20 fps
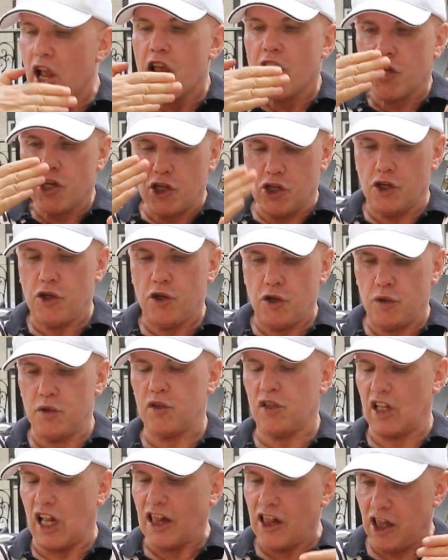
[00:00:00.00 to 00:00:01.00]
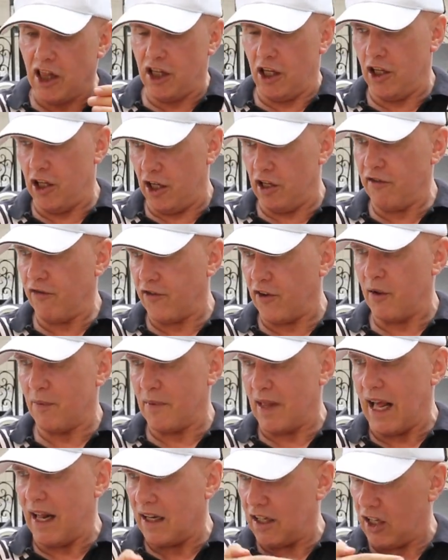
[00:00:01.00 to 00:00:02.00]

Learn from that